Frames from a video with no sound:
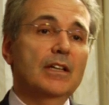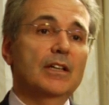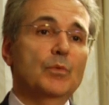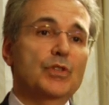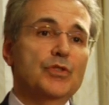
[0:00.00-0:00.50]

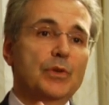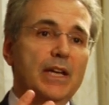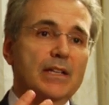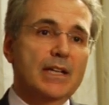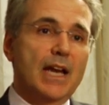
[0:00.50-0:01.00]
in which you
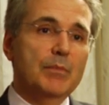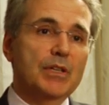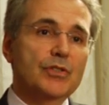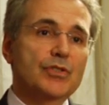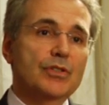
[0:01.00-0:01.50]
get
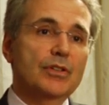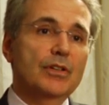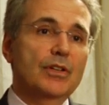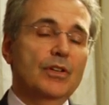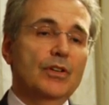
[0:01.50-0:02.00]
damage,
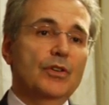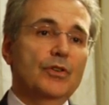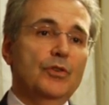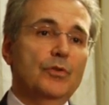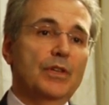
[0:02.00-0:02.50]

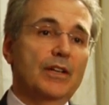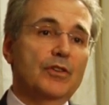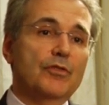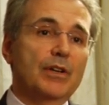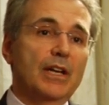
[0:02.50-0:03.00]
you then
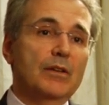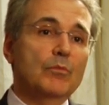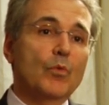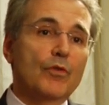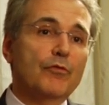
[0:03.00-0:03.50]
create
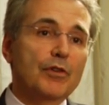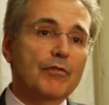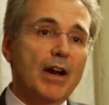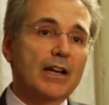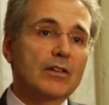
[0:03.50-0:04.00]
more free
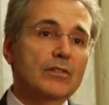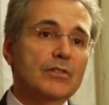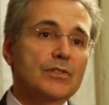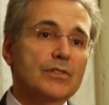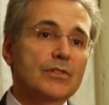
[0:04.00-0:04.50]

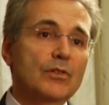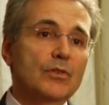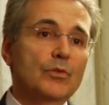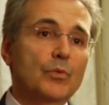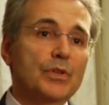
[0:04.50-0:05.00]
radicals,
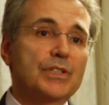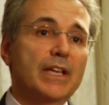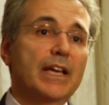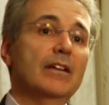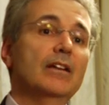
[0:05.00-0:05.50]
which
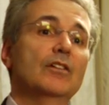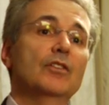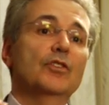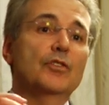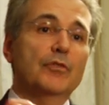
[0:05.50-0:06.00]
then
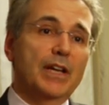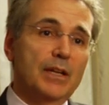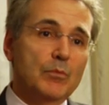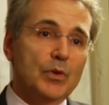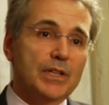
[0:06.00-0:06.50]
create more